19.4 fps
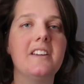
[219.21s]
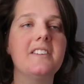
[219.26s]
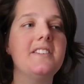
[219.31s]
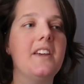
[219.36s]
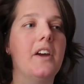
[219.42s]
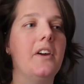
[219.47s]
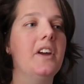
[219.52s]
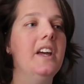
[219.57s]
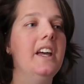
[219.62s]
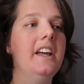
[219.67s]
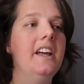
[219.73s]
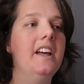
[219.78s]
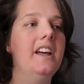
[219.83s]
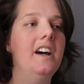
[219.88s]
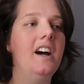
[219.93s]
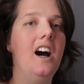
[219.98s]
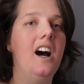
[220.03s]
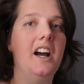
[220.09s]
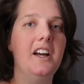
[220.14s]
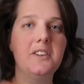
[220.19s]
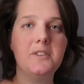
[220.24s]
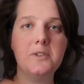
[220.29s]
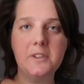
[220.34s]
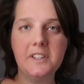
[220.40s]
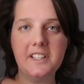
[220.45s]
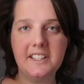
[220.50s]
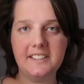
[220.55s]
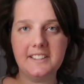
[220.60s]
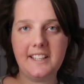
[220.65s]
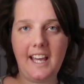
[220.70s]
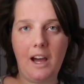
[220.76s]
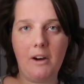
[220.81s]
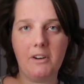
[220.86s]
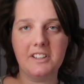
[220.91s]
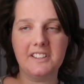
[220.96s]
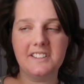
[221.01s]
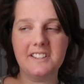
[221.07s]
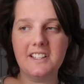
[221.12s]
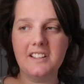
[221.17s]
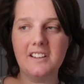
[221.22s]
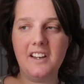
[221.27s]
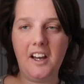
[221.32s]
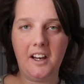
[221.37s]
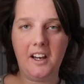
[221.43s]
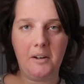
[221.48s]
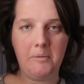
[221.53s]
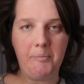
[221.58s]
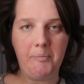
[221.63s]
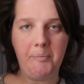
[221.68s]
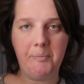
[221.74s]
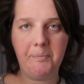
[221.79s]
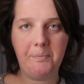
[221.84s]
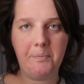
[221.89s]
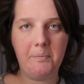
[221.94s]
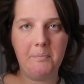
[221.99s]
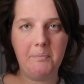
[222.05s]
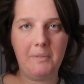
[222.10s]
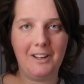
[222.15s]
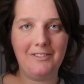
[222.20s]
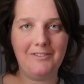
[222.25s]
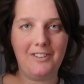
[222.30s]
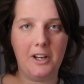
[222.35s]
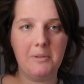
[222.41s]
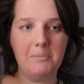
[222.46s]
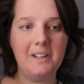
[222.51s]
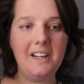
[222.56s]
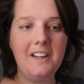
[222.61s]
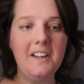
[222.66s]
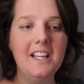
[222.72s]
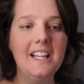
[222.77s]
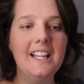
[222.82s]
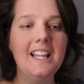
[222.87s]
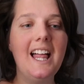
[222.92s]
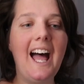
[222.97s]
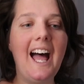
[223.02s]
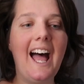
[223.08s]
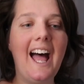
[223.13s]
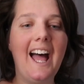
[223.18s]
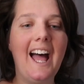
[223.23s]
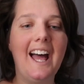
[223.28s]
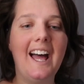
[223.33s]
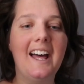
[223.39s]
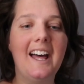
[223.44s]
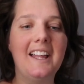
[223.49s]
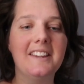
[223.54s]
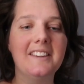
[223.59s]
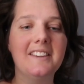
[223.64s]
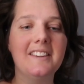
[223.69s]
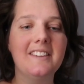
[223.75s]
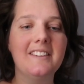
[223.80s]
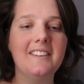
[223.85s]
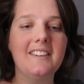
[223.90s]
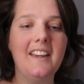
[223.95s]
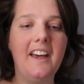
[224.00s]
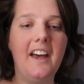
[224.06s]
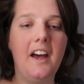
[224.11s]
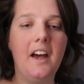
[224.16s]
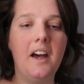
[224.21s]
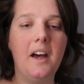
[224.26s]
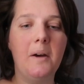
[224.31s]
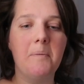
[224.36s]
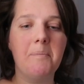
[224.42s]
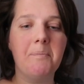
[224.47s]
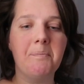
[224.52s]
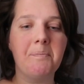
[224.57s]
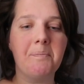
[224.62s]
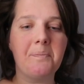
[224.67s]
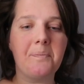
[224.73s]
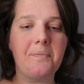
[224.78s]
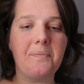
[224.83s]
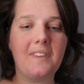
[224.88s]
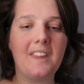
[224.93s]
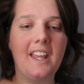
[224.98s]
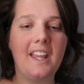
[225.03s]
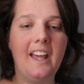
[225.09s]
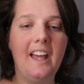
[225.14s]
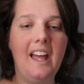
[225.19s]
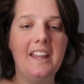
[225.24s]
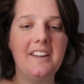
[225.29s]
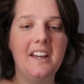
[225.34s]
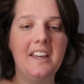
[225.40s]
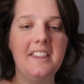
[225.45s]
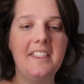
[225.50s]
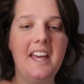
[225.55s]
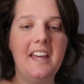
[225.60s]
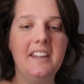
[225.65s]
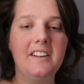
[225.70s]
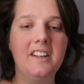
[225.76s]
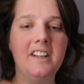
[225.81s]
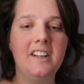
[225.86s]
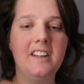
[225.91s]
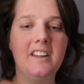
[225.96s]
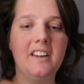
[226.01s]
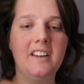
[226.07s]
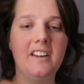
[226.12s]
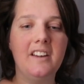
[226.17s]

So I had already scoured my fibre, and I then